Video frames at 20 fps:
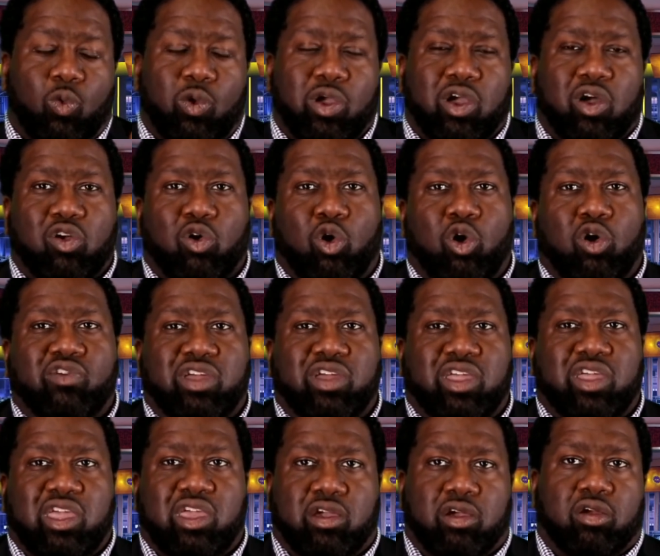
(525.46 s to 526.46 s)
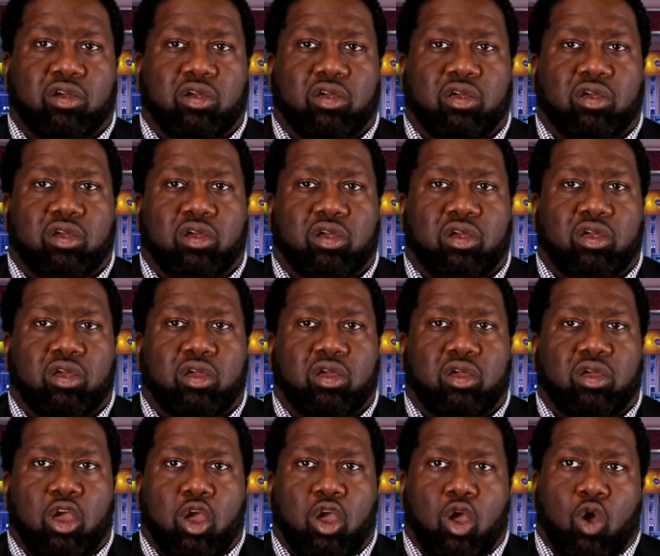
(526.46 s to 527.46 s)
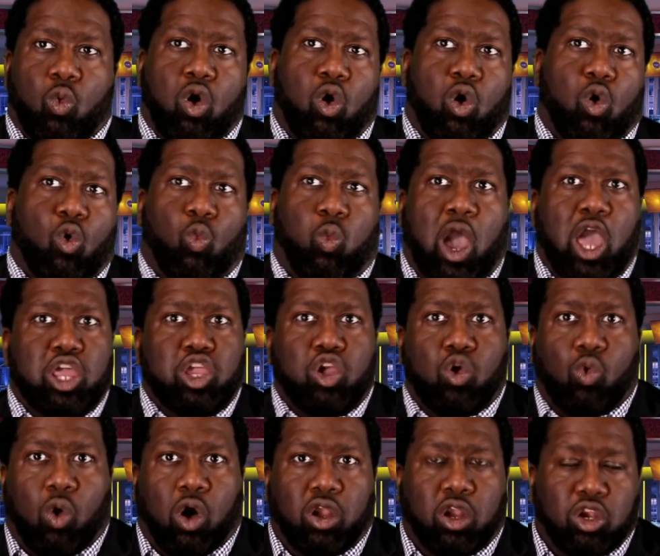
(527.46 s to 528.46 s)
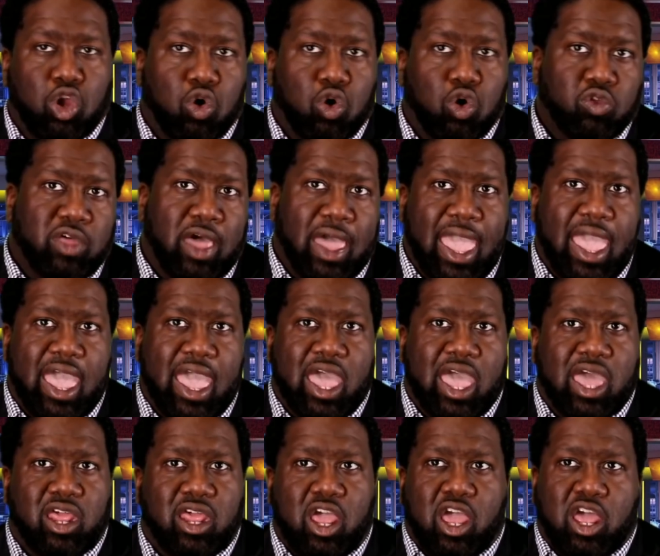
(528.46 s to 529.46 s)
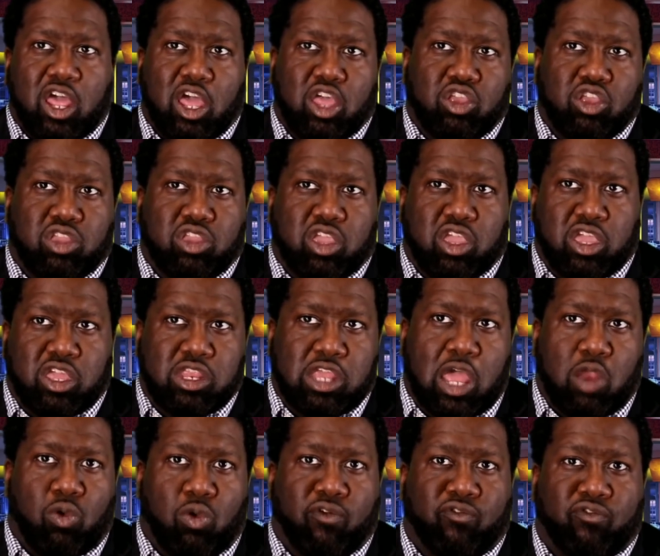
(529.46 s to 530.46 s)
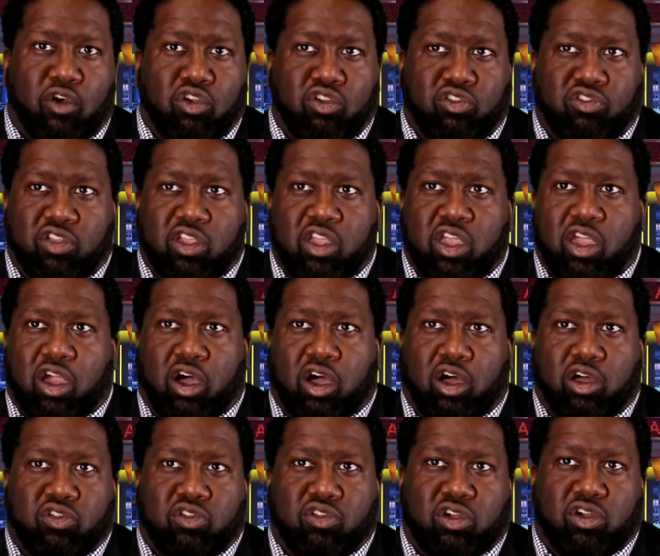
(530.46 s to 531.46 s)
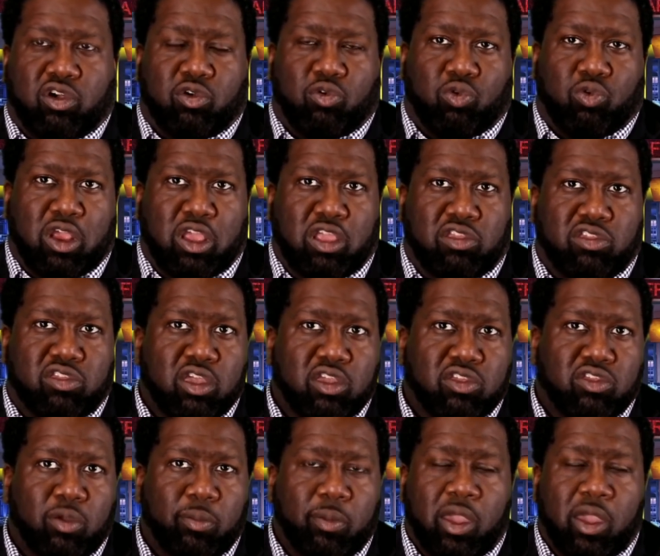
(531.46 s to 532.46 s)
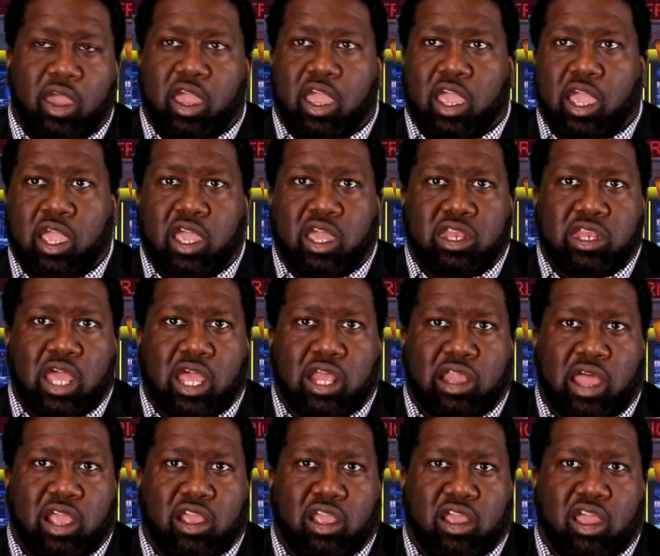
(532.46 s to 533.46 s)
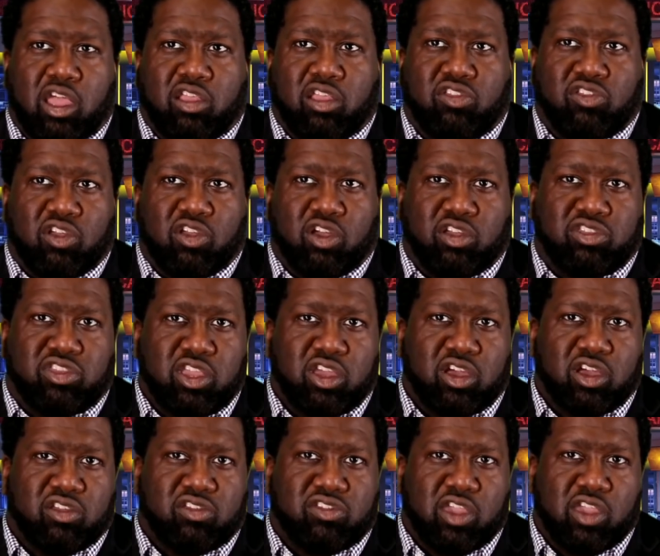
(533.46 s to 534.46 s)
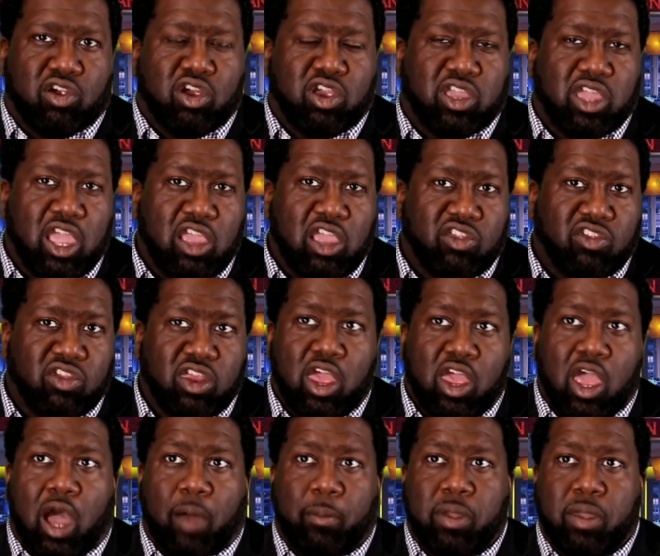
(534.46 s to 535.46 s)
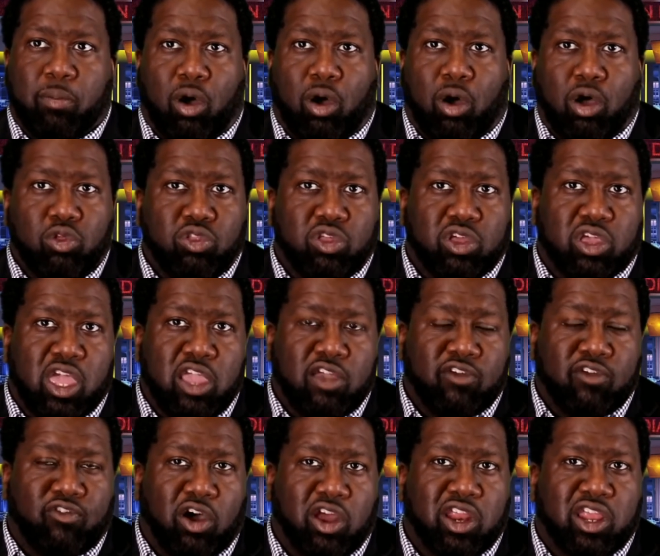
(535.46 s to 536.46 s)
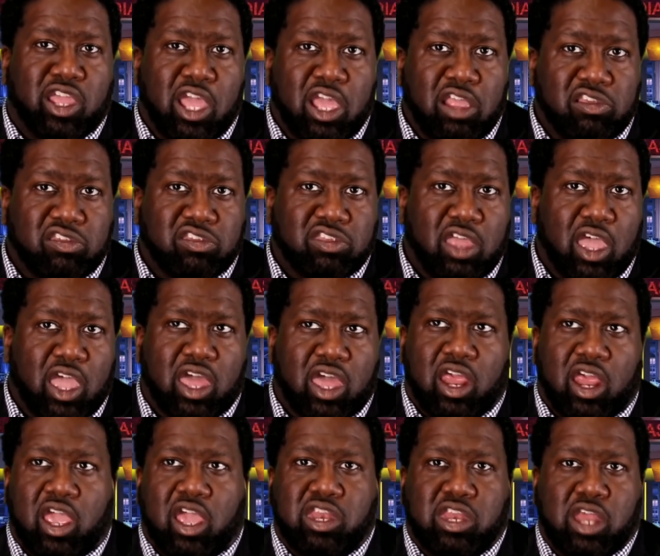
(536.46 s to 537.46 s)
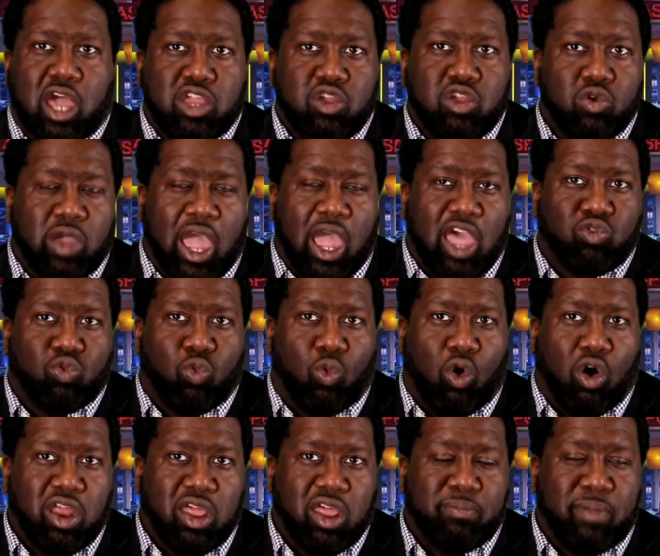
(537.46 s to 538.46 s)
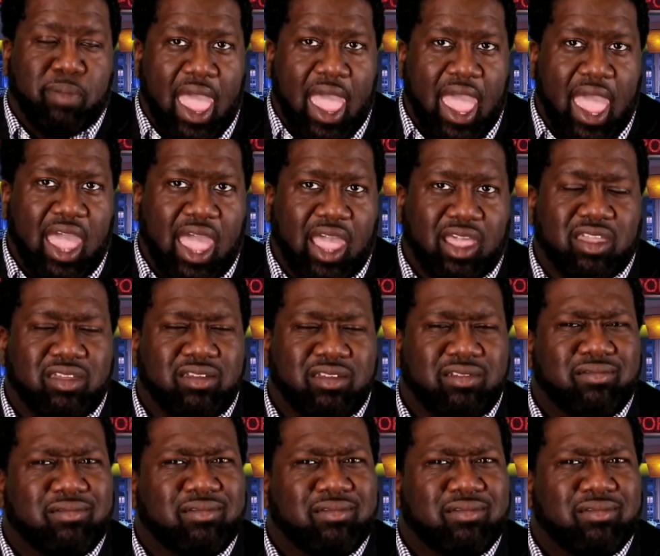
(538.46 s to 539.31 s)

We're going to go over here. Well, why you want to do that? Isn't that reverse uh, uh, racism? Isn't that like uh, uh, segregation? I mean, Martin Luther King fought against that, and now you guys want it back?